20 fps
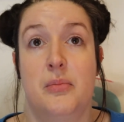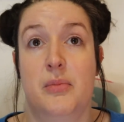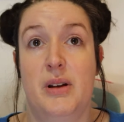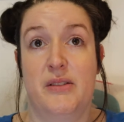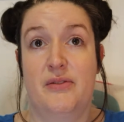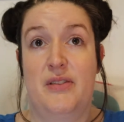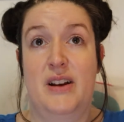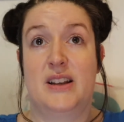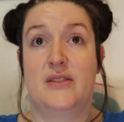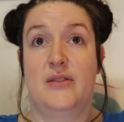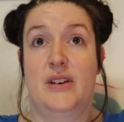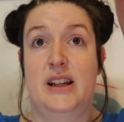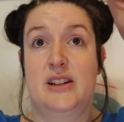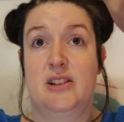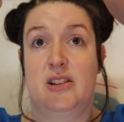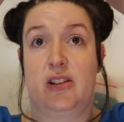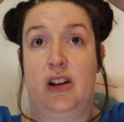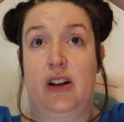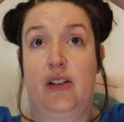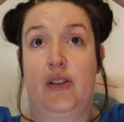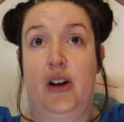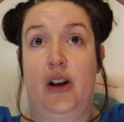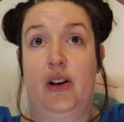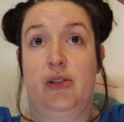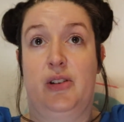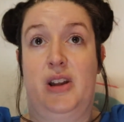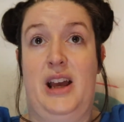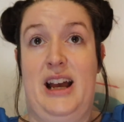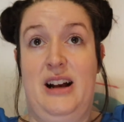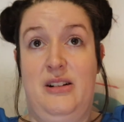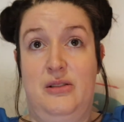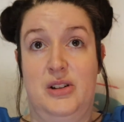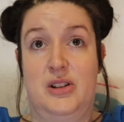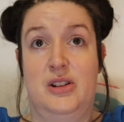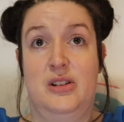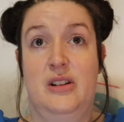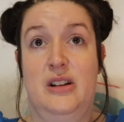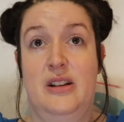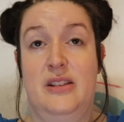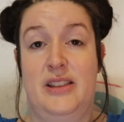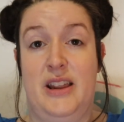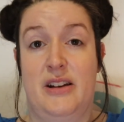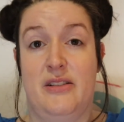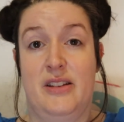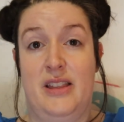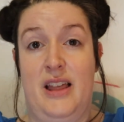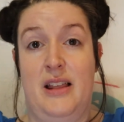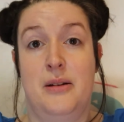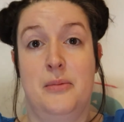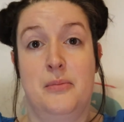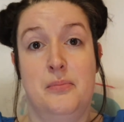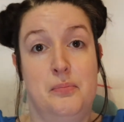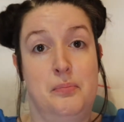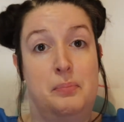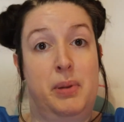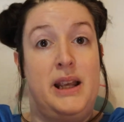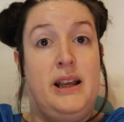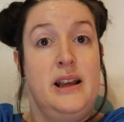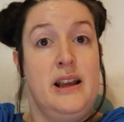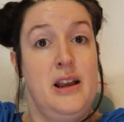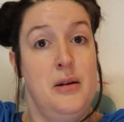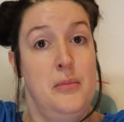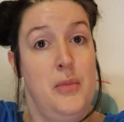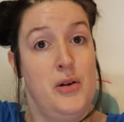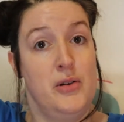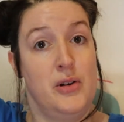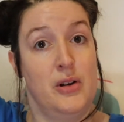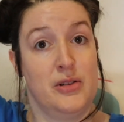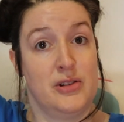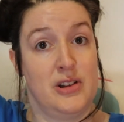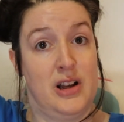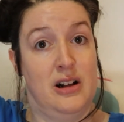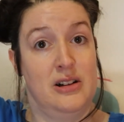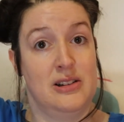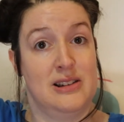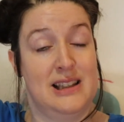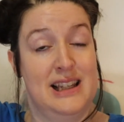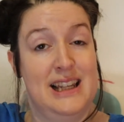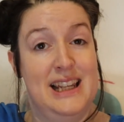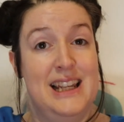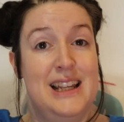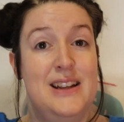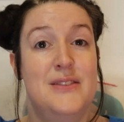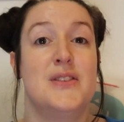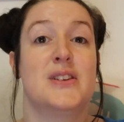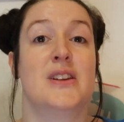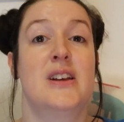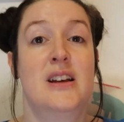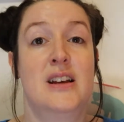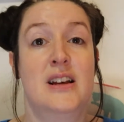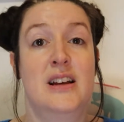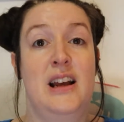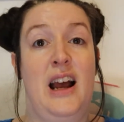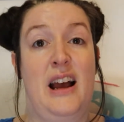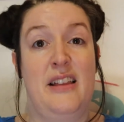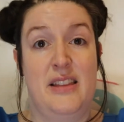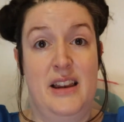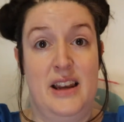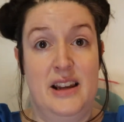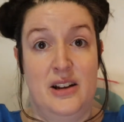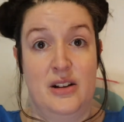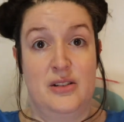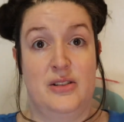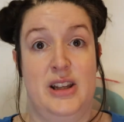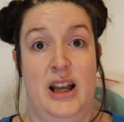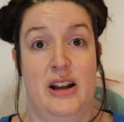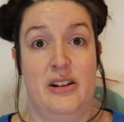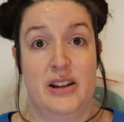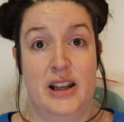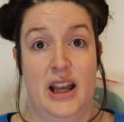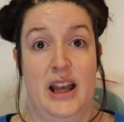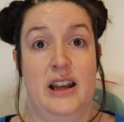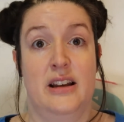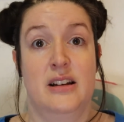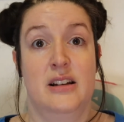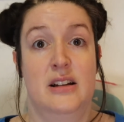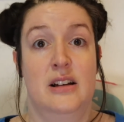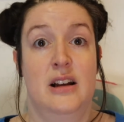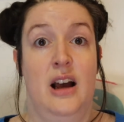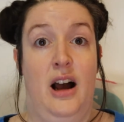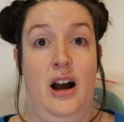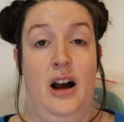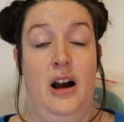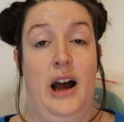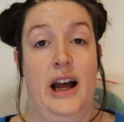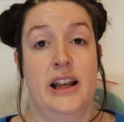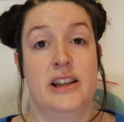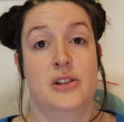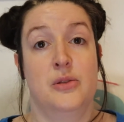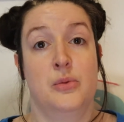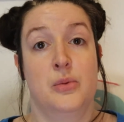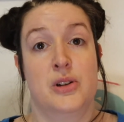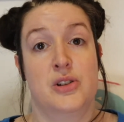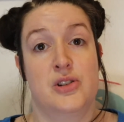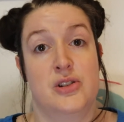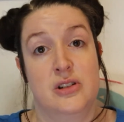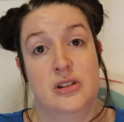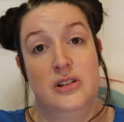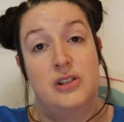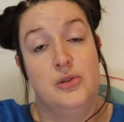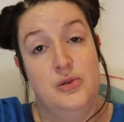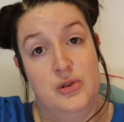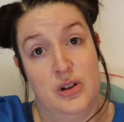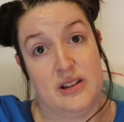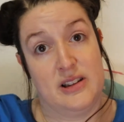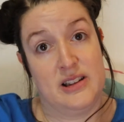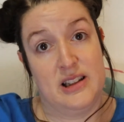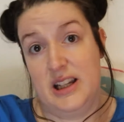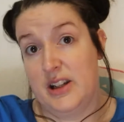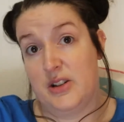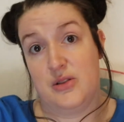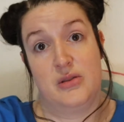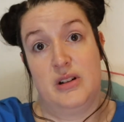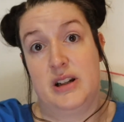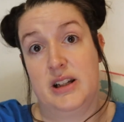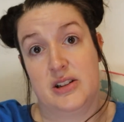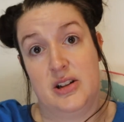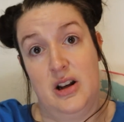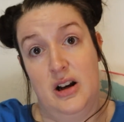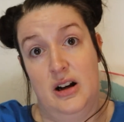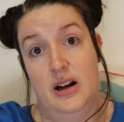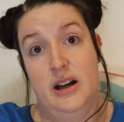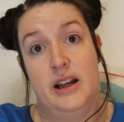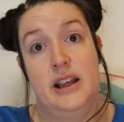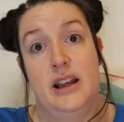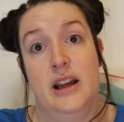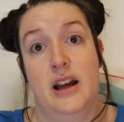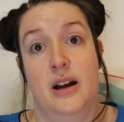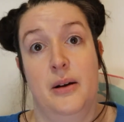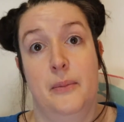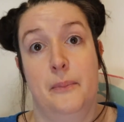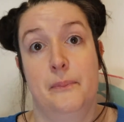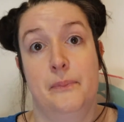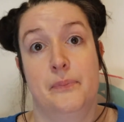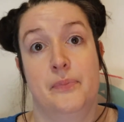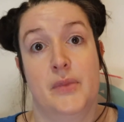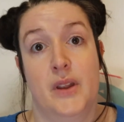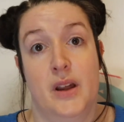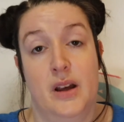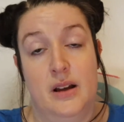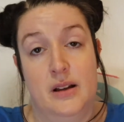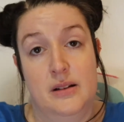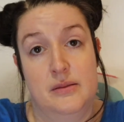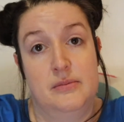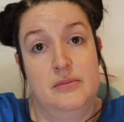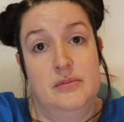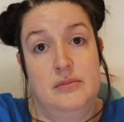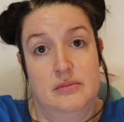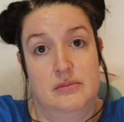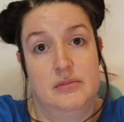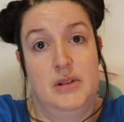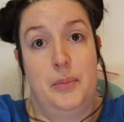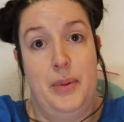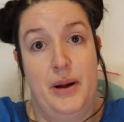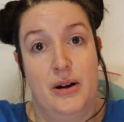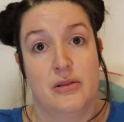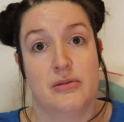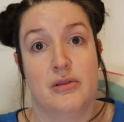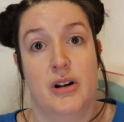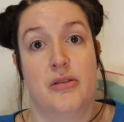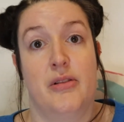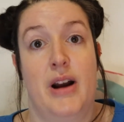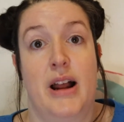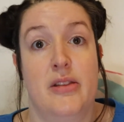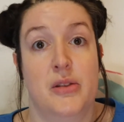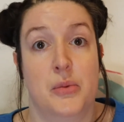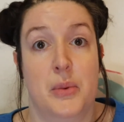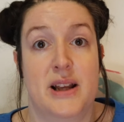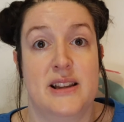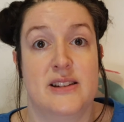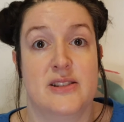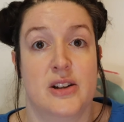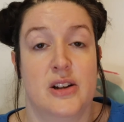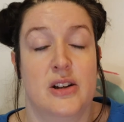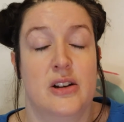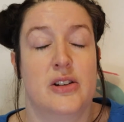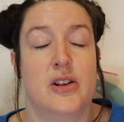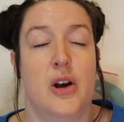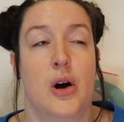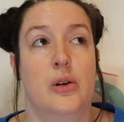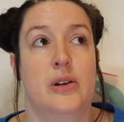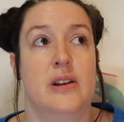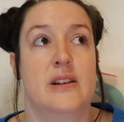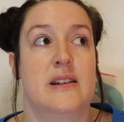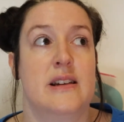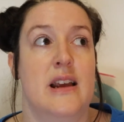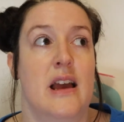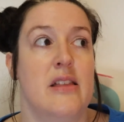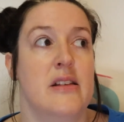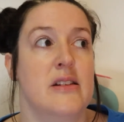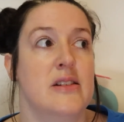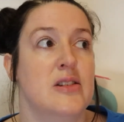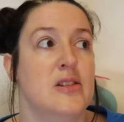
Effectively it just kind of goes out. There are then big kimono style sleeves, and then it goes down again. And you just literally tie a belt around the waist to hold it together.